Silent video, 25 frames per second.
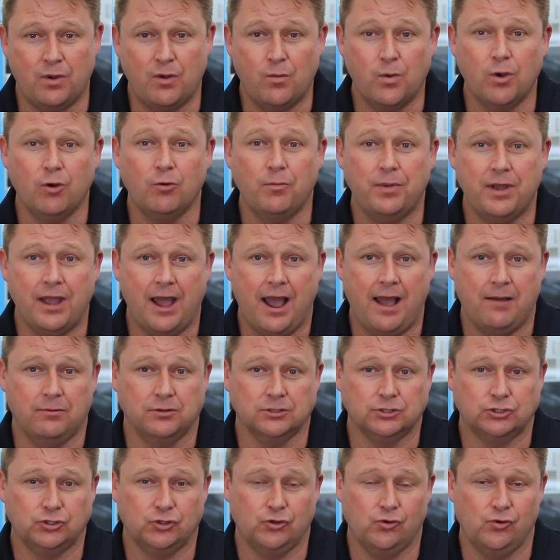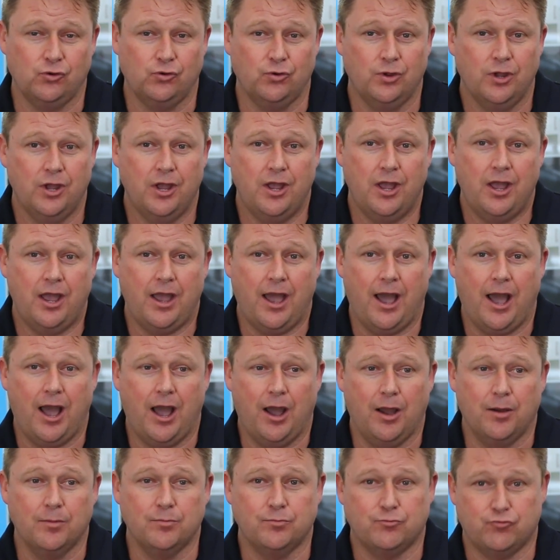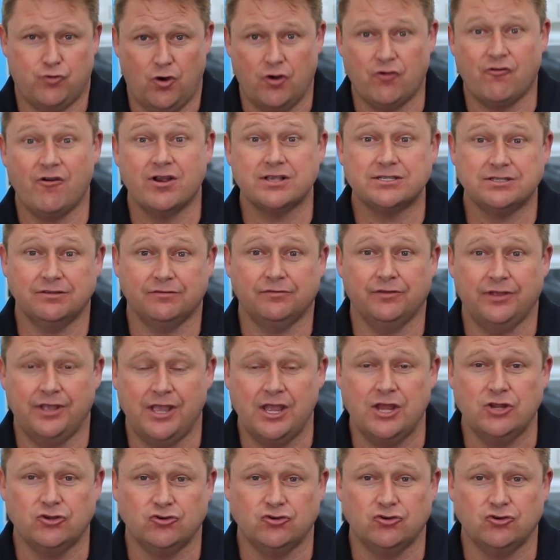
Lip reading: we will be able to progressively